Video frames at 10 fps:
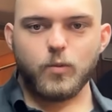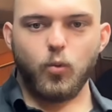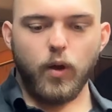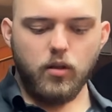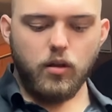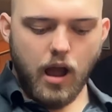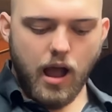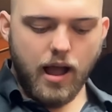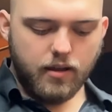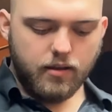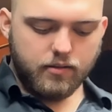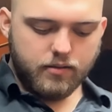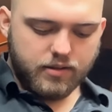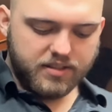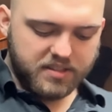will not
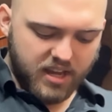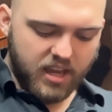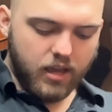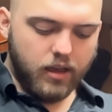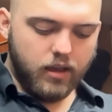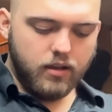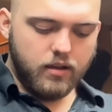see